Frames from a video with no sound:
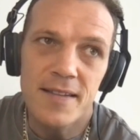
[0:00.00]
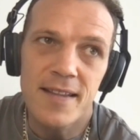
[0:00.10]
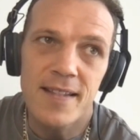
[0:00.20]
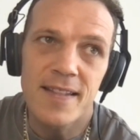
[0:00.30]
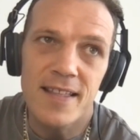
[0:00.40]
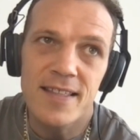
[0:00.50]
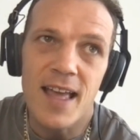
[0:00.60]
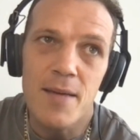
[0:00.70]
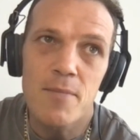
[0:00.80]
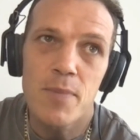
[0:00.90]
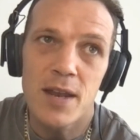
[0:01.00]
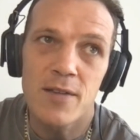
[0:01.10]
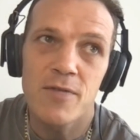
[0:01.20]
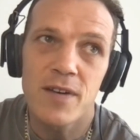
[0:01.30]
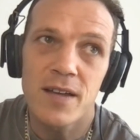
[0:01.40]
the the same
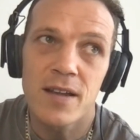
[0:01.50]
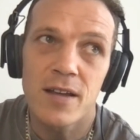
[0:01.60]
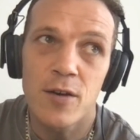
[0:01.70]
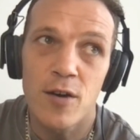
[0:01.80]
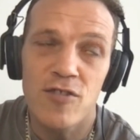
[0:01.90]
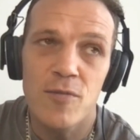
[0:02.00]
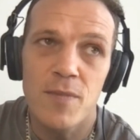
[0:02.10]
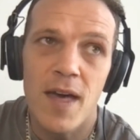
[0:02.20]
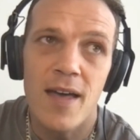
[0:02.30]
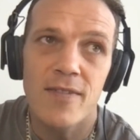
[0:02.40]
benefit occurs from that